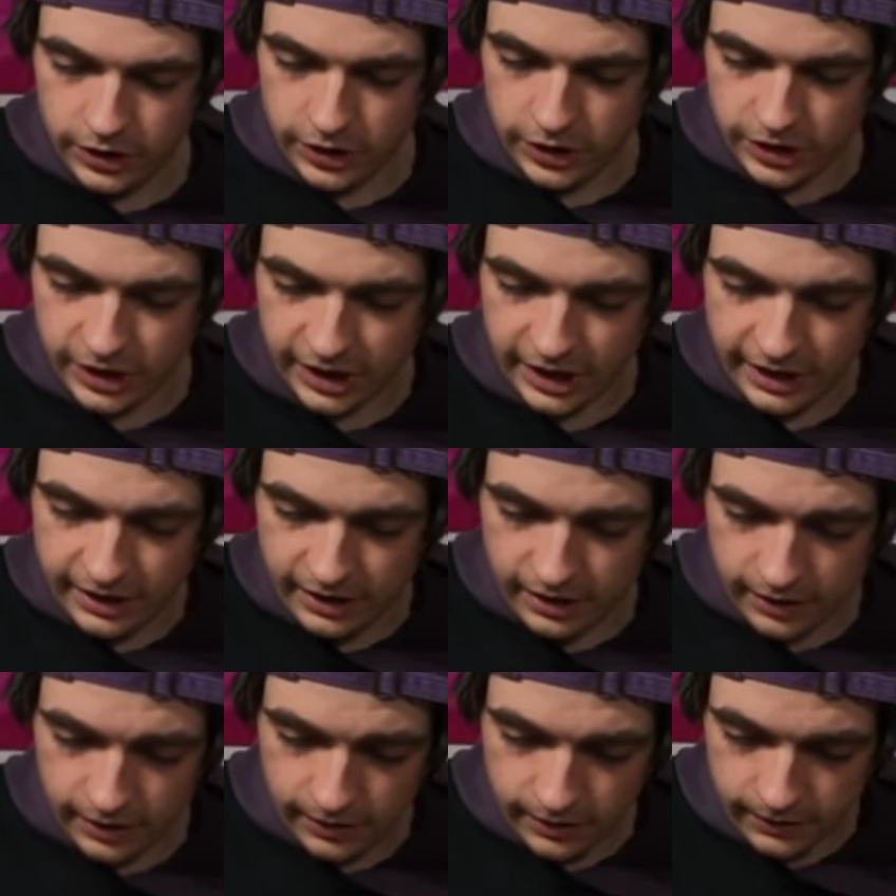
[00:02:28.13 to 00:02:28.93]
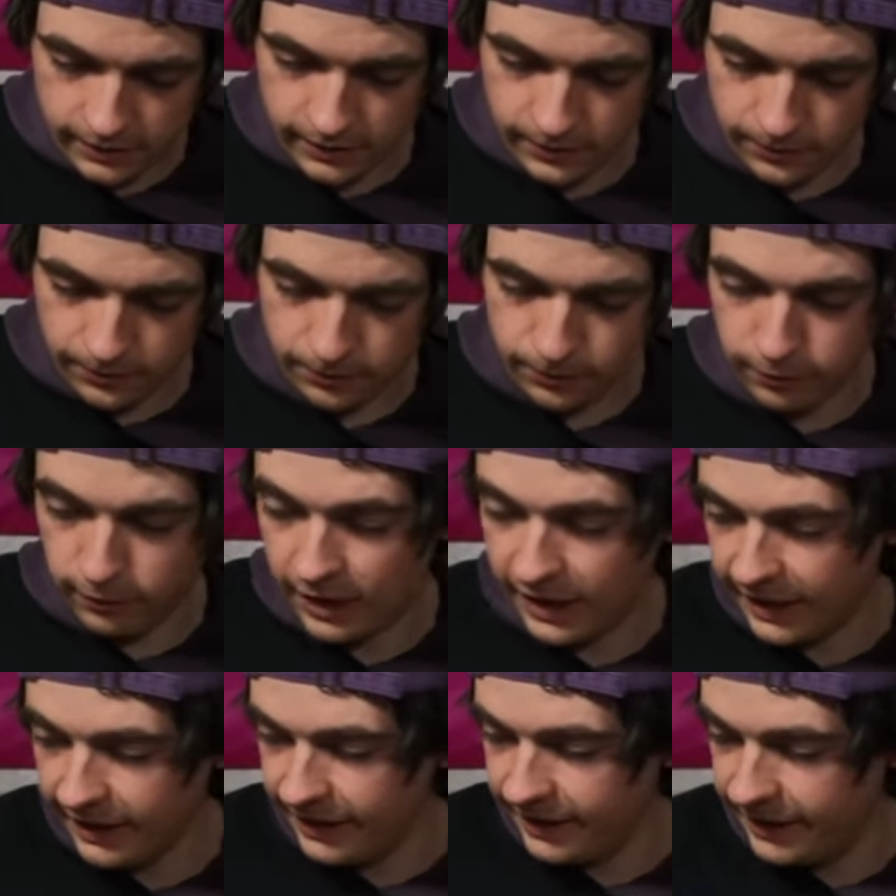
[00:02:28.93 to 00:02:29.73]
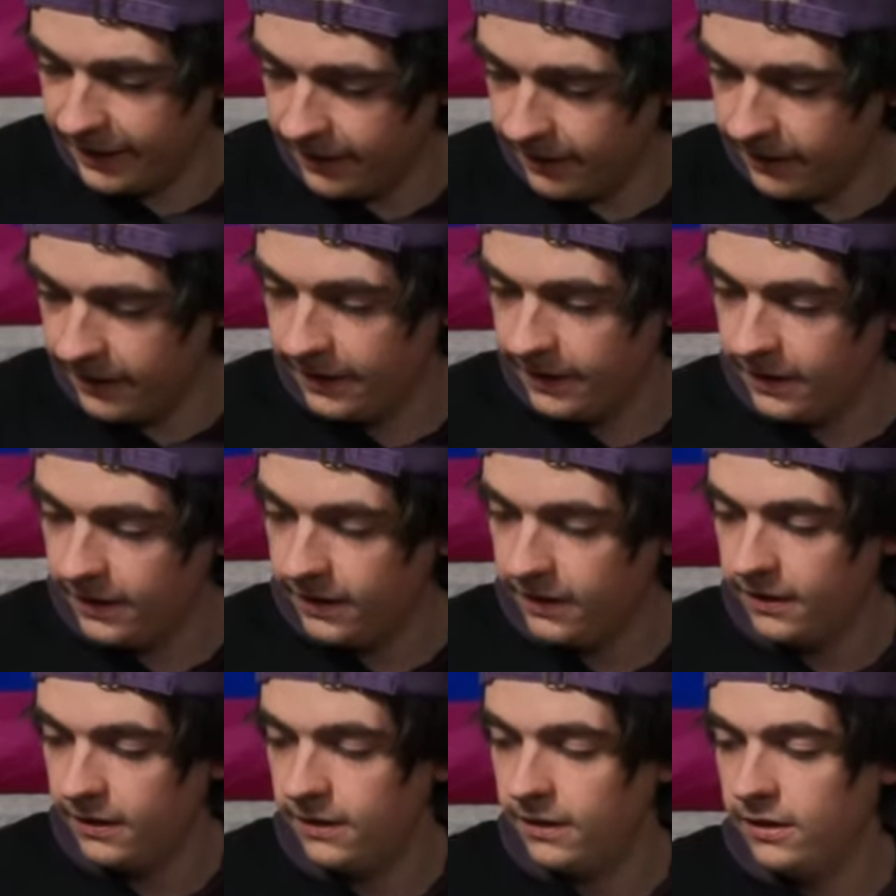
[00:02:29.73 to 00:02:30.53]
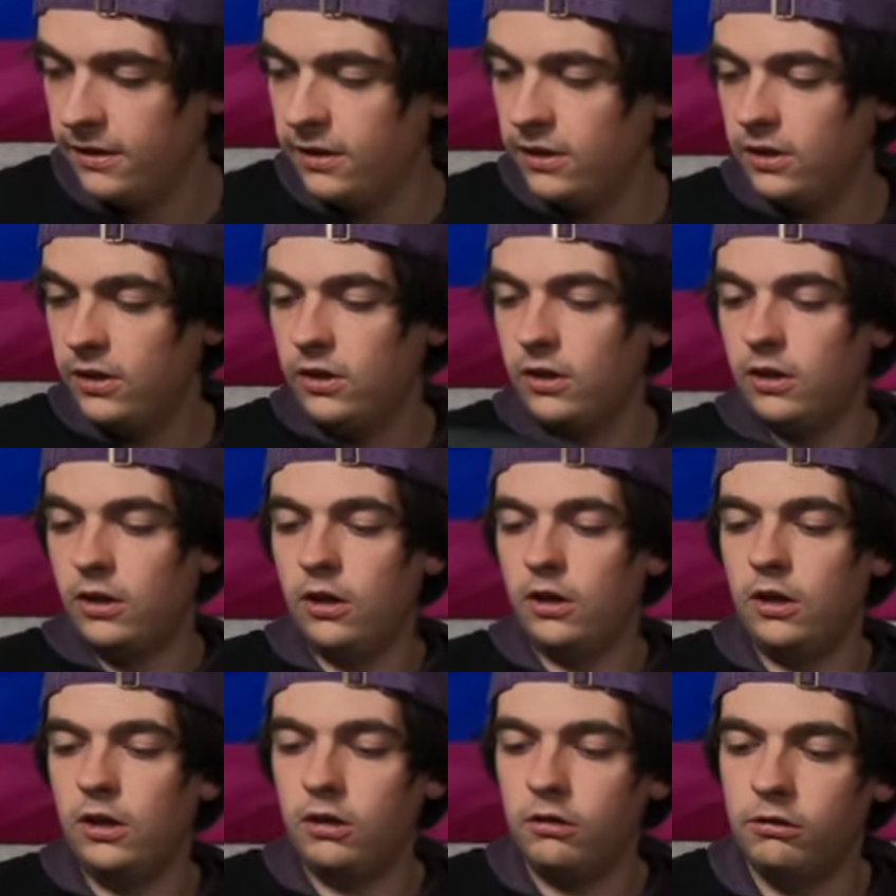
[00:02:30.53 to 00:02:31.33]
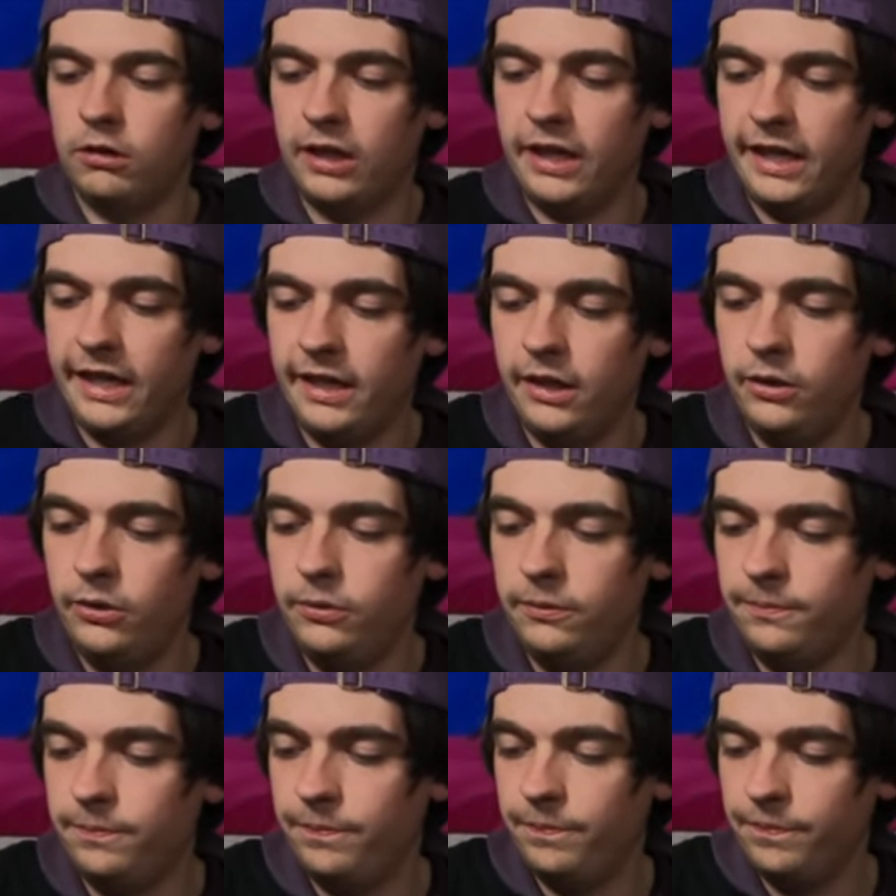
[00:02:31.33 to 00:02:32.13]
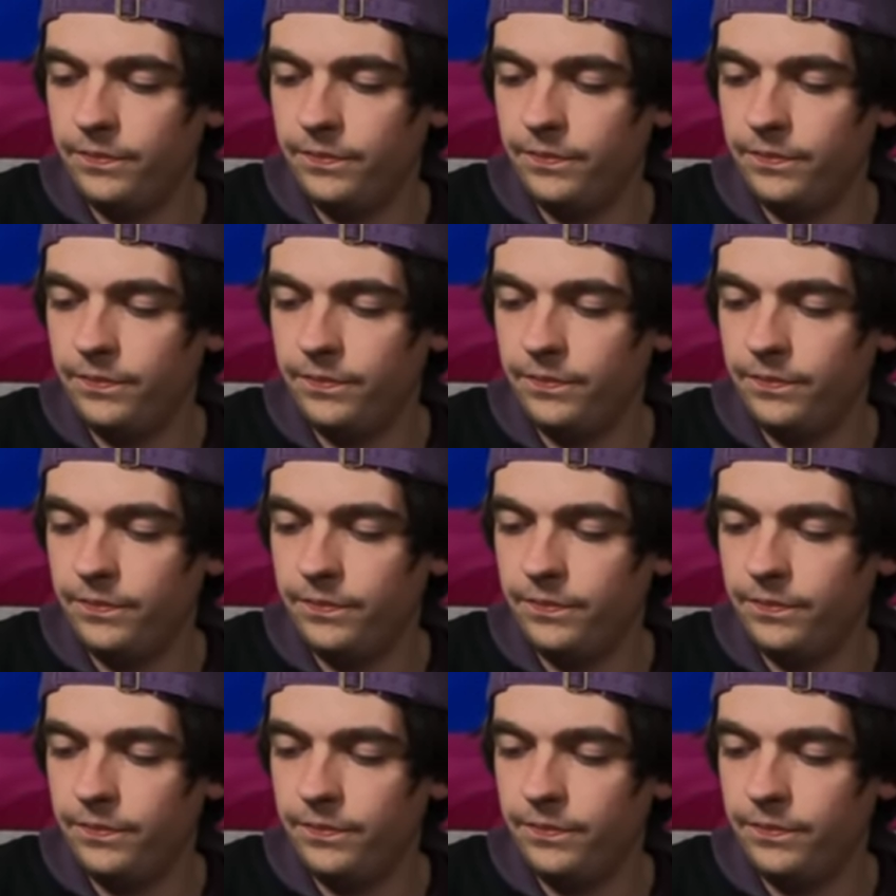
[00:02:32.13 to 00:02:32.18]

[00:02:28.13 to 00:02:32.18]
just kind of flatten it all out.